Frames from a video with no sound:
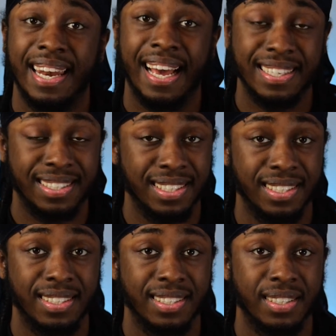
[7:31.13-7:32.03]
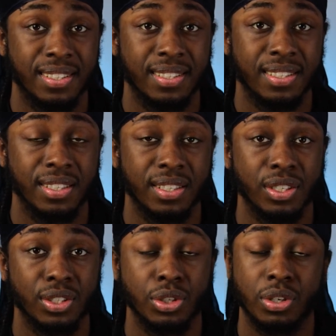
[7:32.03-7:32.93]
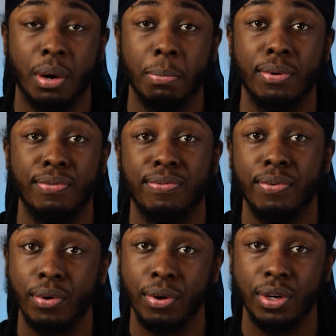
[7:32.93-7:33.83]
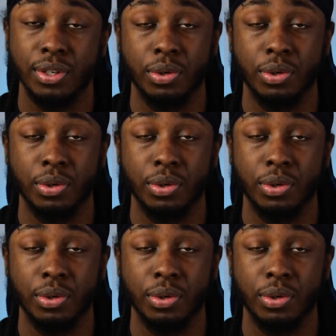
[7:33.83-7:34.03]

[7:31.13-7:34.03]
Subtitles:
Lighting should come before